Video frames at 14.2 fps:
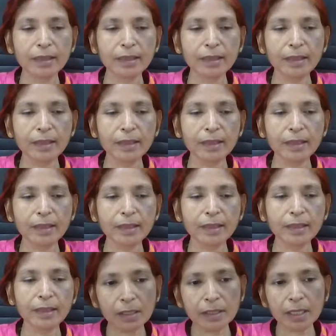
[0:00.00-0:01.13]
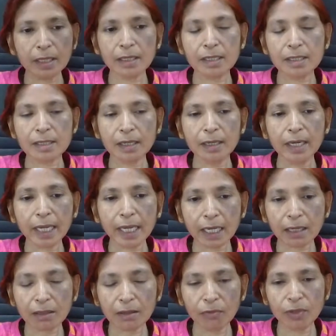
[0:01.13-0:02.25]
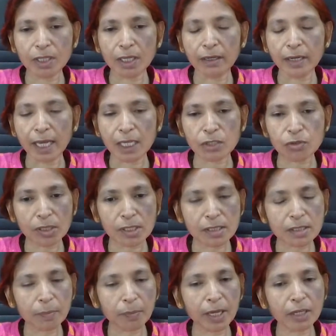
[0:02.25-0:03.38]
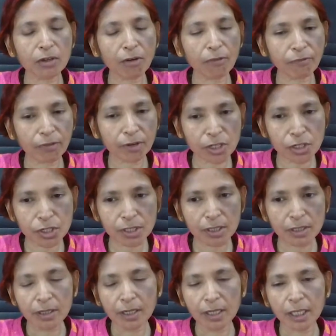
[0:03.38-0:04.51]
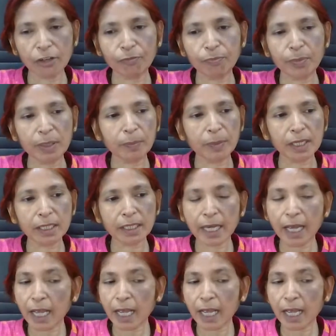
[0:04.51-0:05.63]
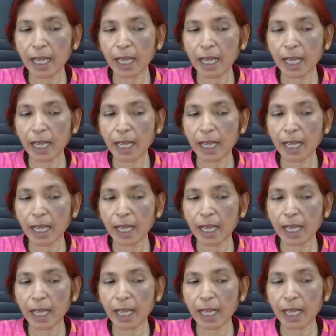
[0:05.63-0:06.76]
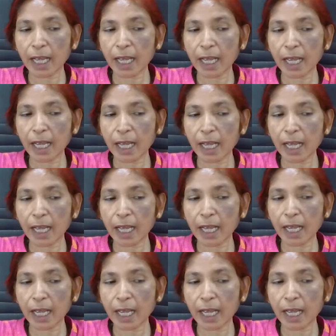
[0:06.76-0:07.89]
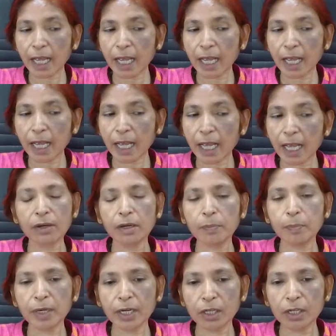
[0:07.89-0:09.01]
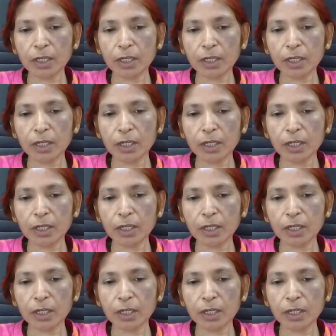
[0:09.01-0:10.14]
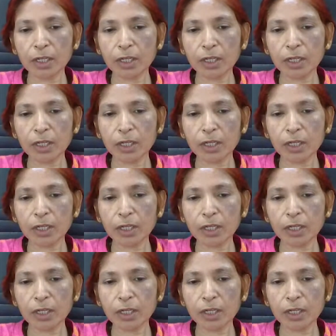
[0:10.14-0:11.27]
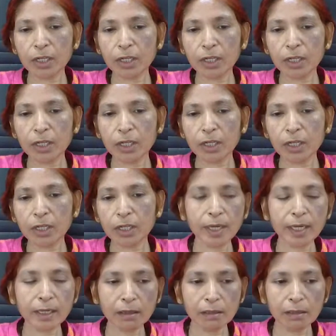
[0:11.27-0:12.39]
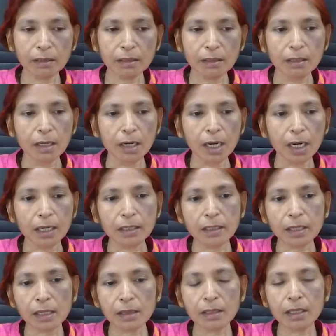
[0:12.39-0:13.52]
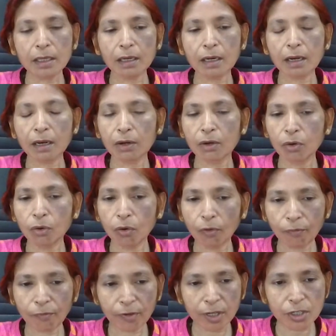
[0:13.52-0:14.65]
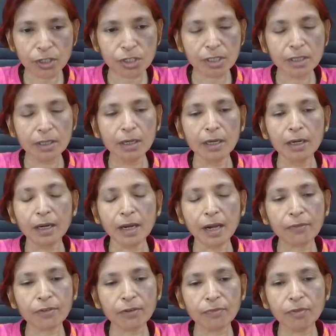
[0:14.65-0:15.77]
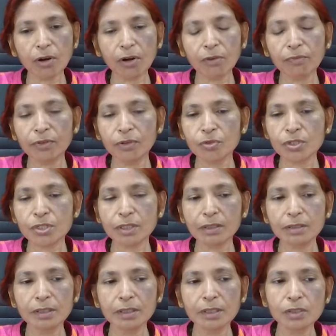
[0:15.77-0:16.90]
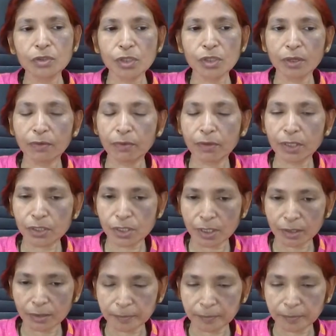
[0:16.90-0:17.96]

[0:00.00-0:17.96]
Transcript: For example, there is a lake with a natural supply of fish. If people catch the fish faster than the fish can reproduce, then the fish population will dwindle until there are no fish left for future generation.